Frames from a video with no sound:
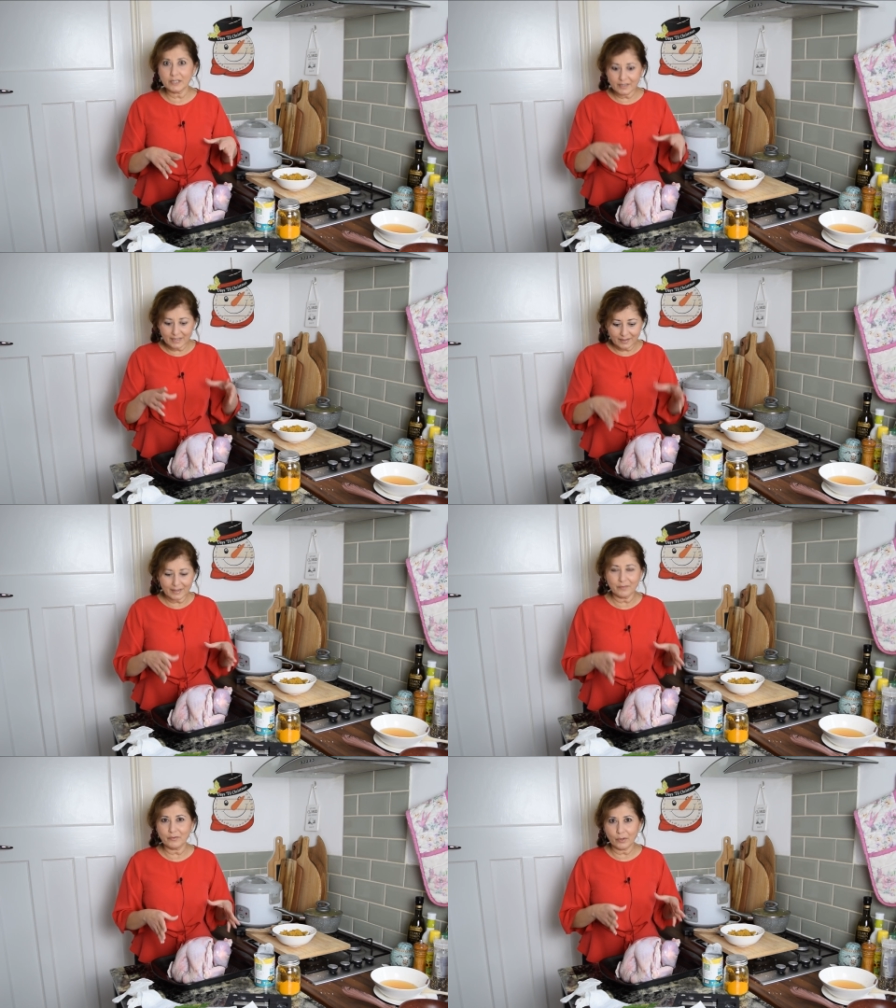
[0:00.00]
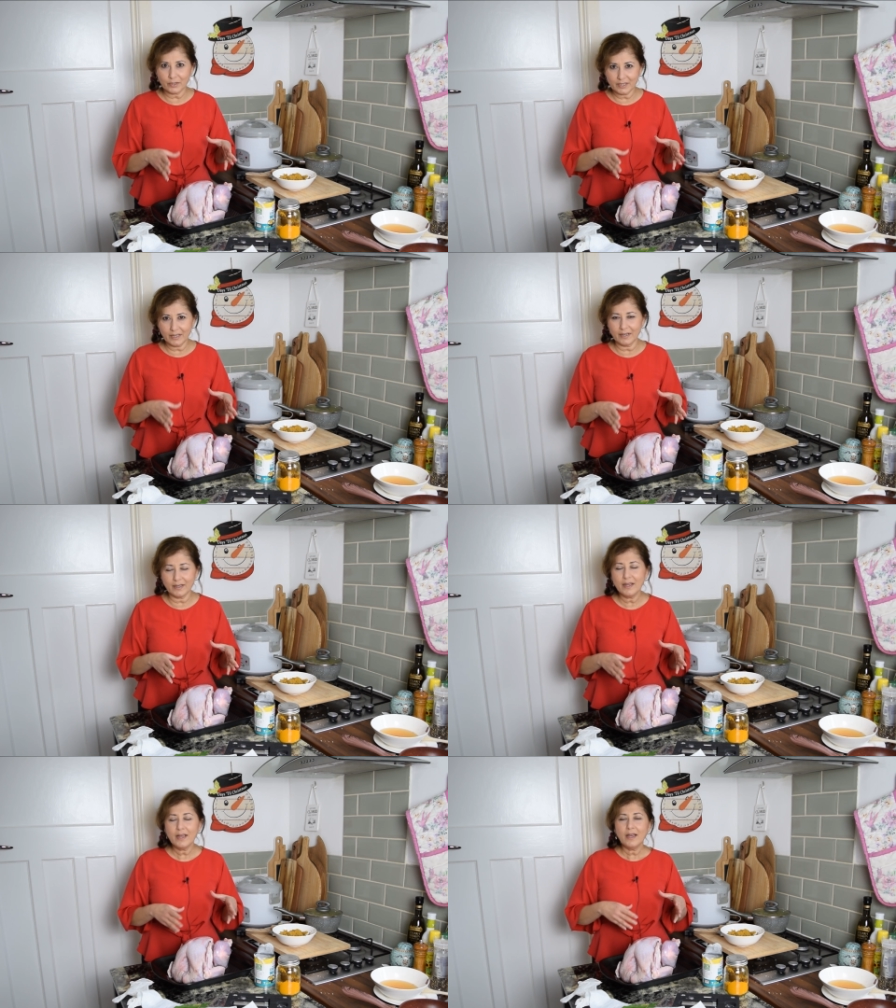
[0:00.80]
turkey that I've got
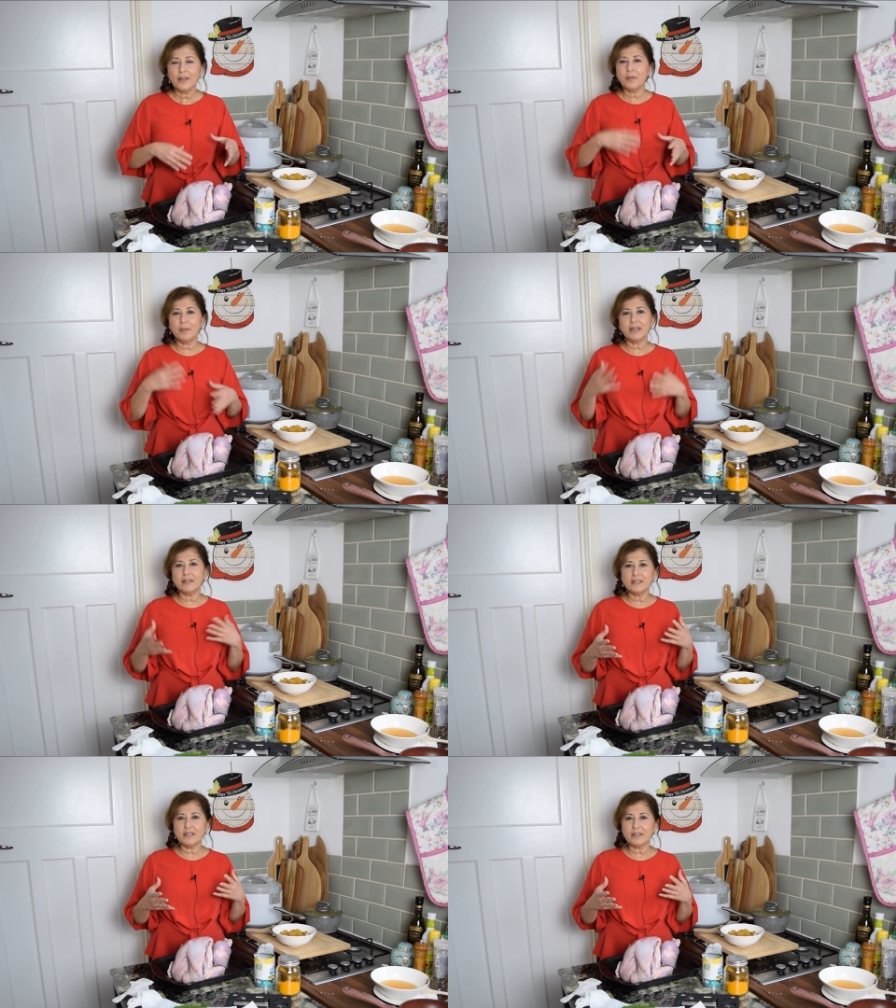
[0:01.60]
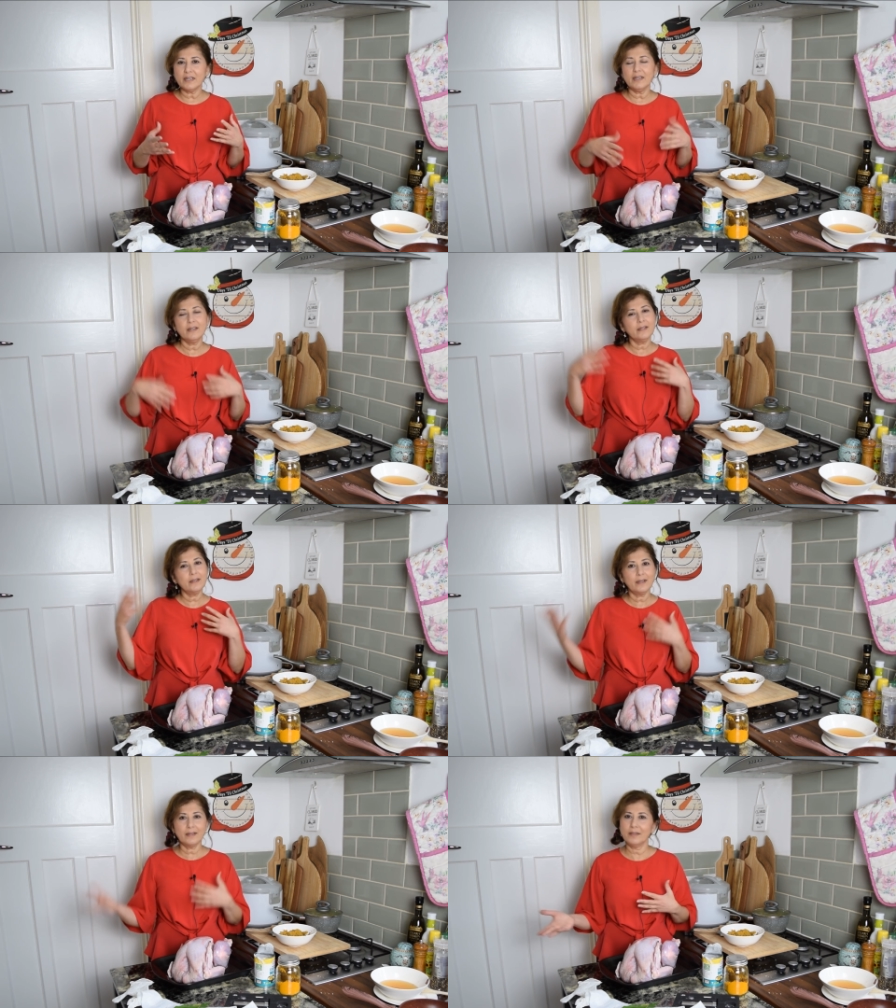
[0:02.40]
here. The bigger the turkey,
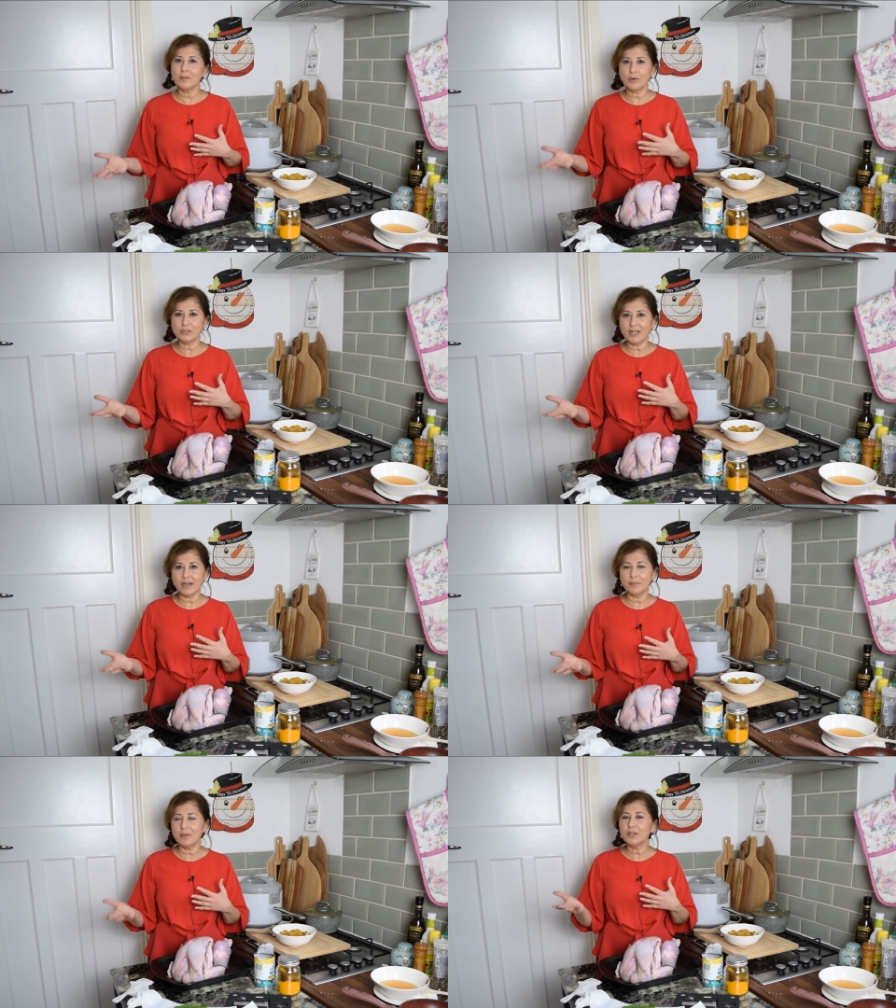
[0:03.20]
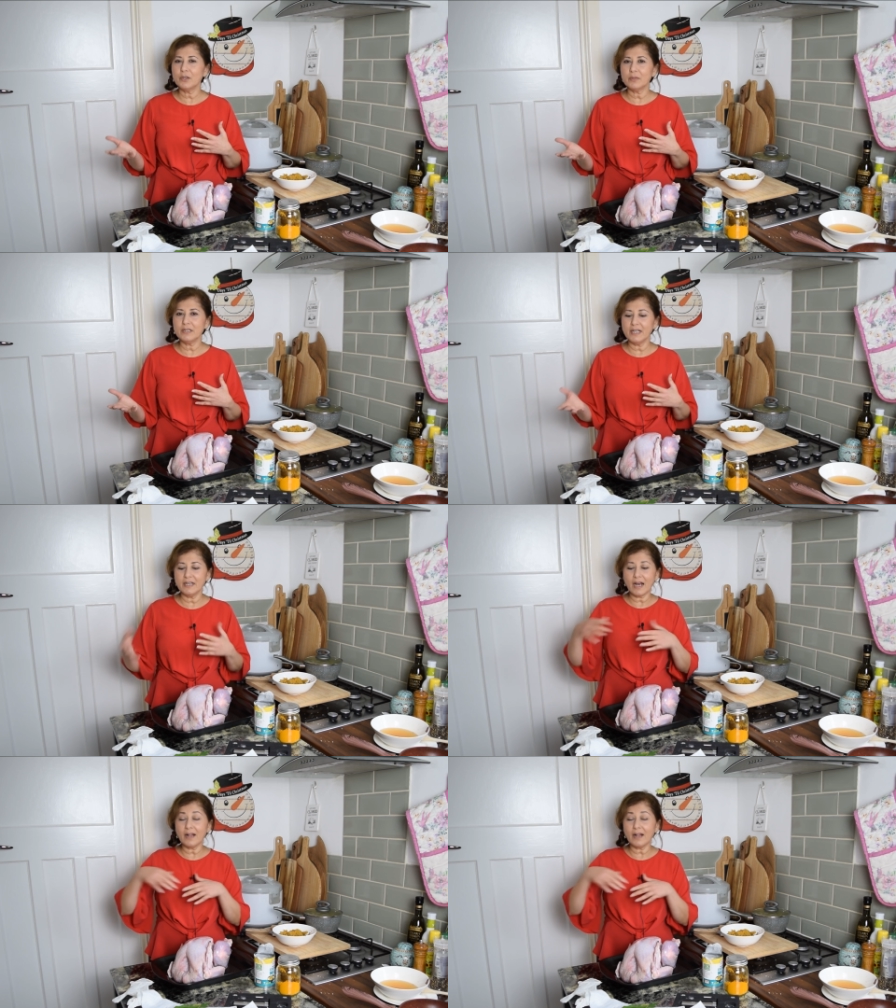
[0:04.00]
the more time you will need.